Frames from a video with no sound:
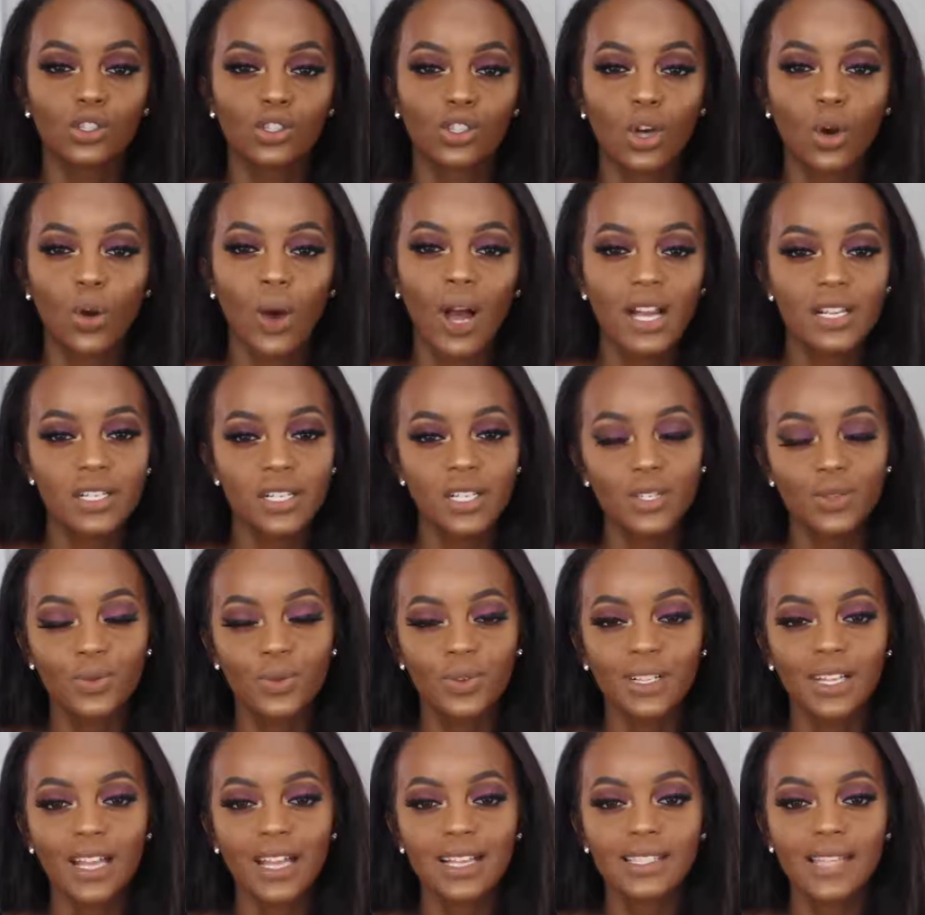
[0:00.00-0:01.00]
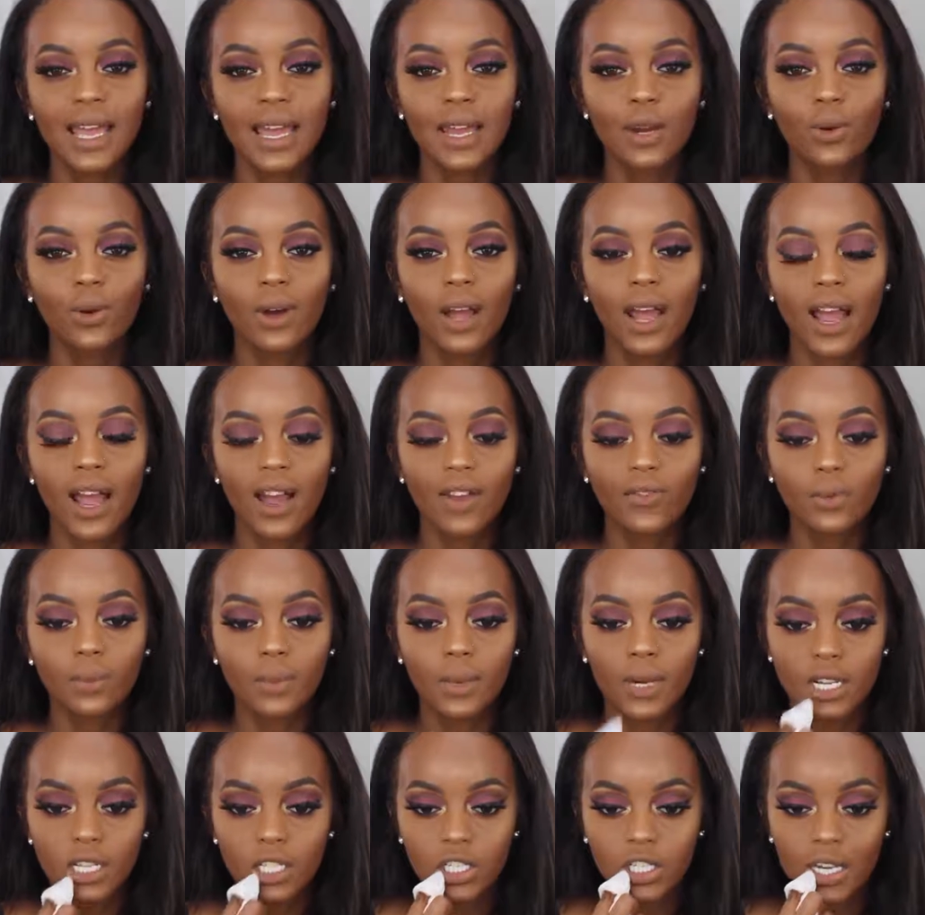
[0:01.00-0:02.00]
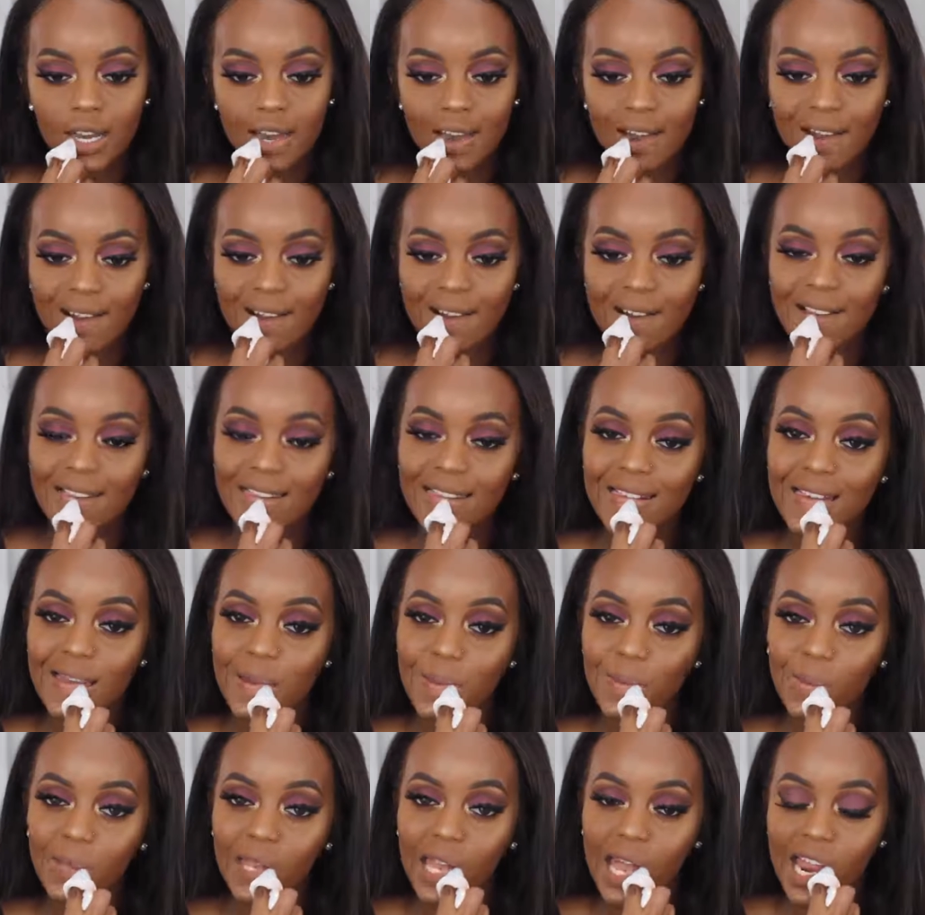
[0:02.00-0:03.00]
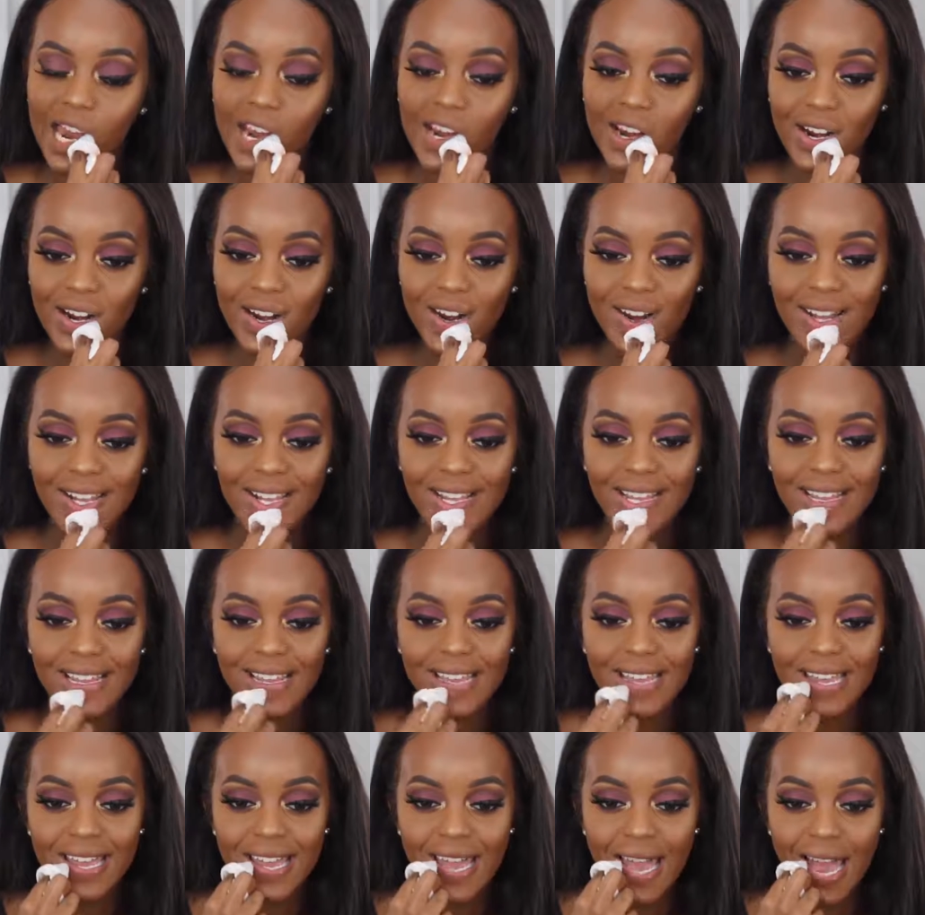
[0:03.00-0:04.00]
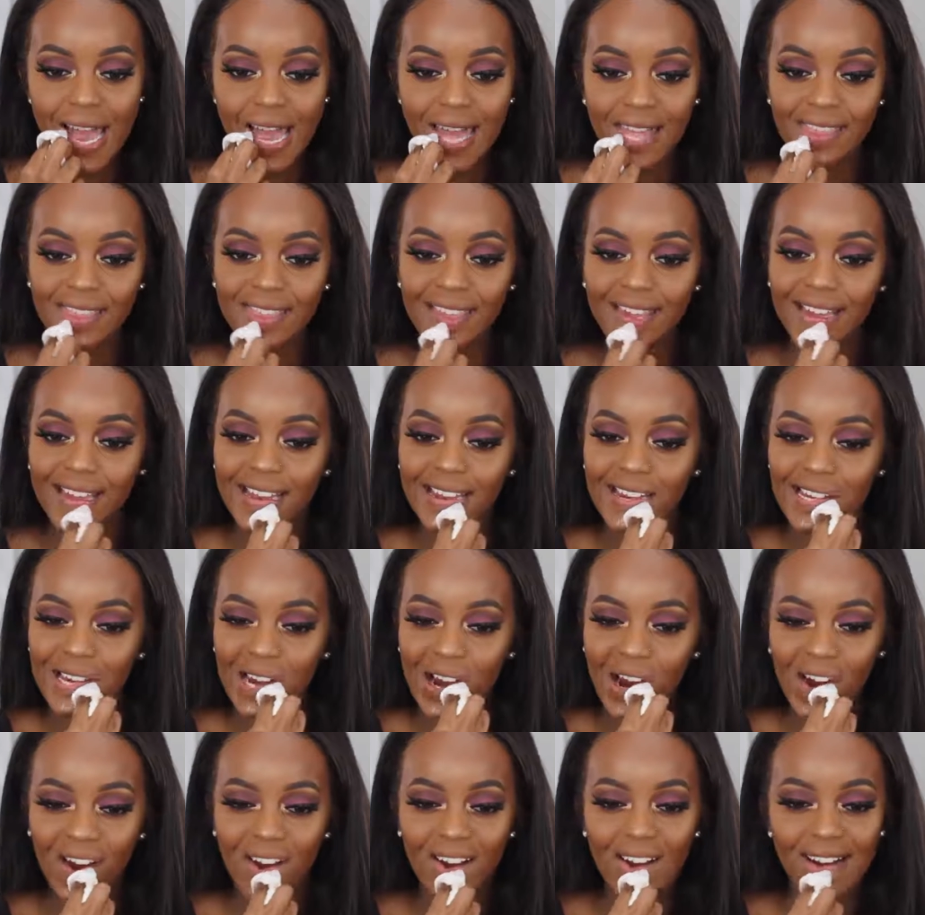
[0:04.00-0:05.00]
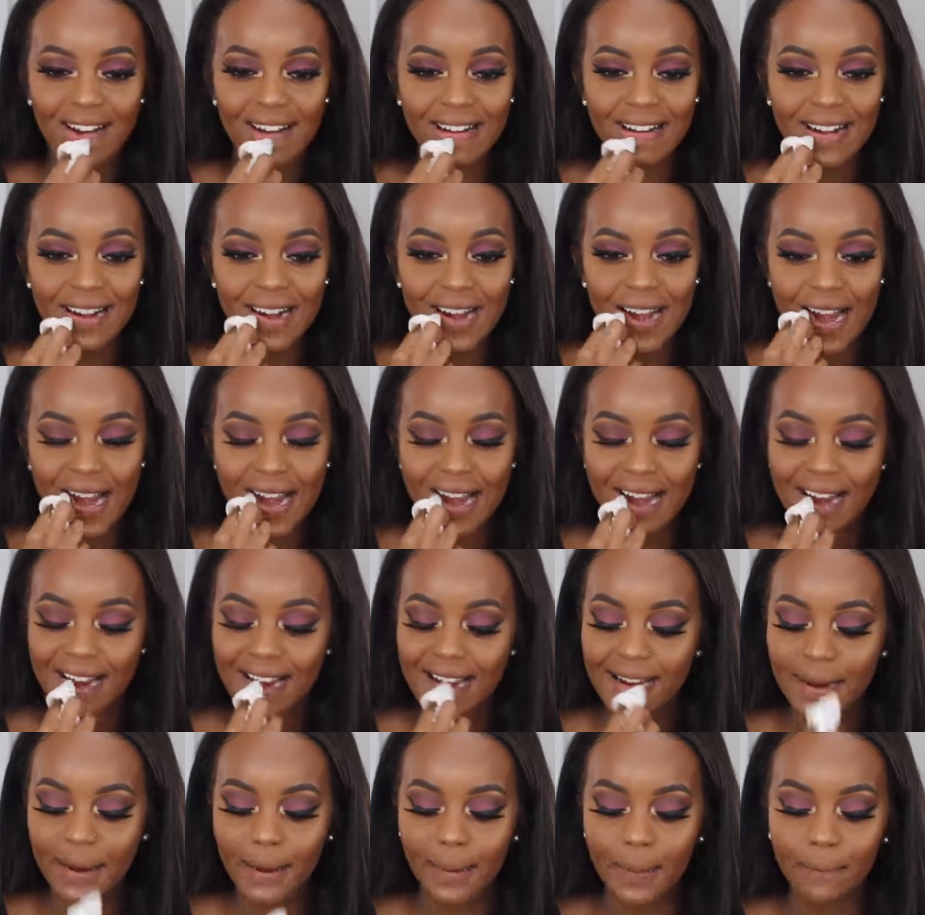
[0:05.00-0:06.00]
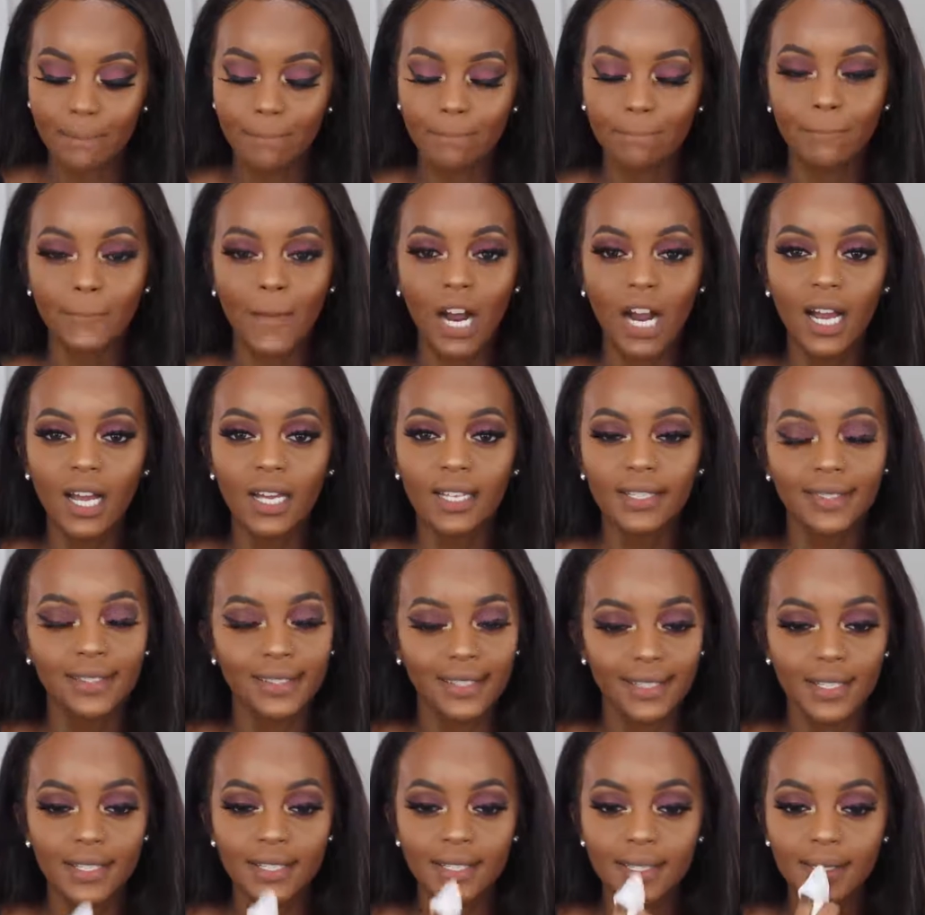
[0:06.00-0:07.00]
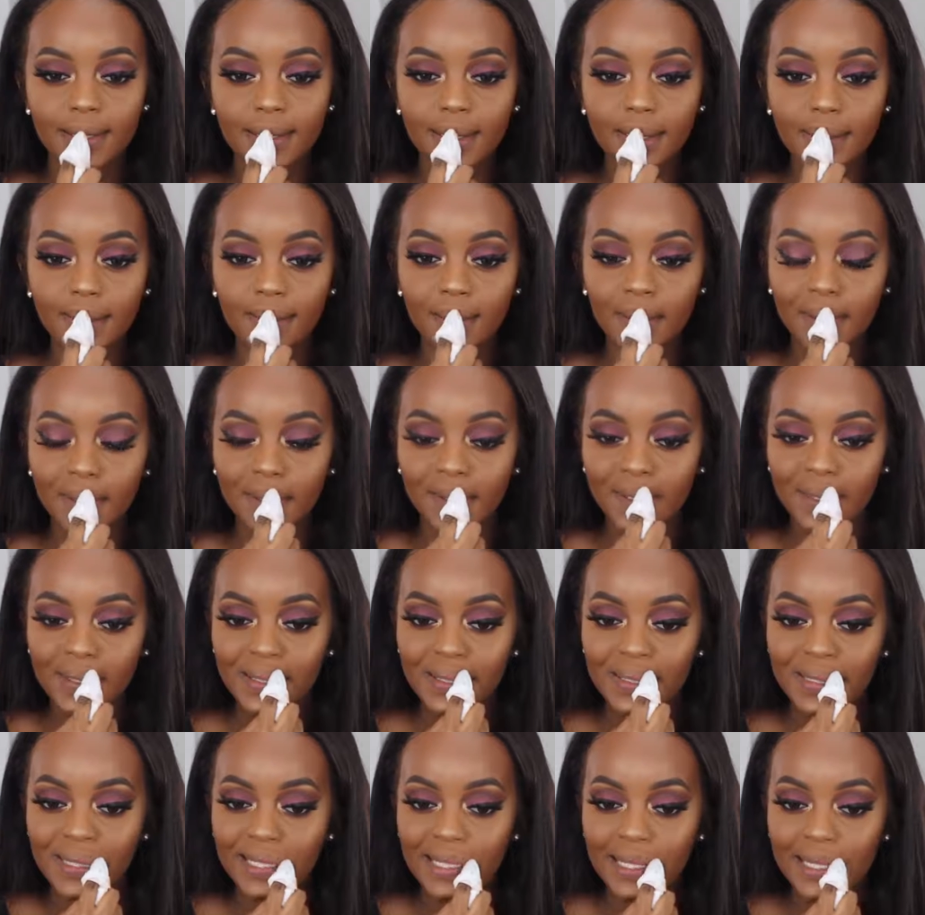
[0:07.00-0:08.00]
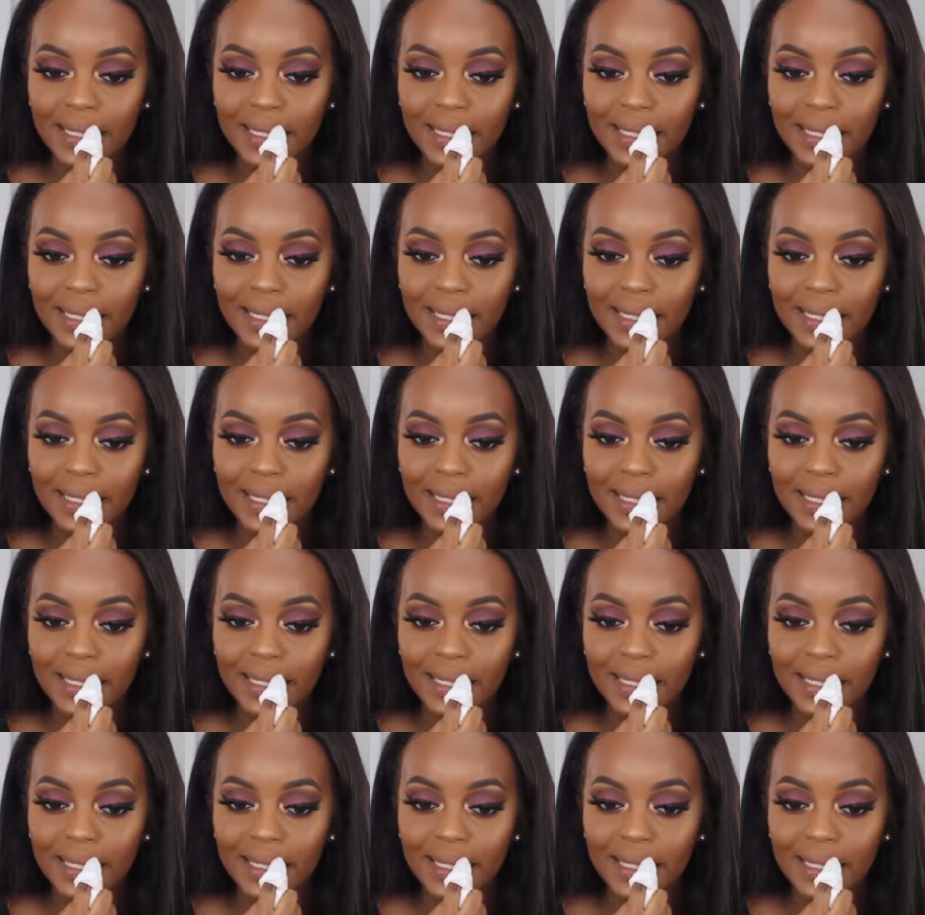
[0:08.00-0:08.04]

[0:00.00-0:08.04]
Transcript: So I just realized I don't have much lip liners that are less than $10.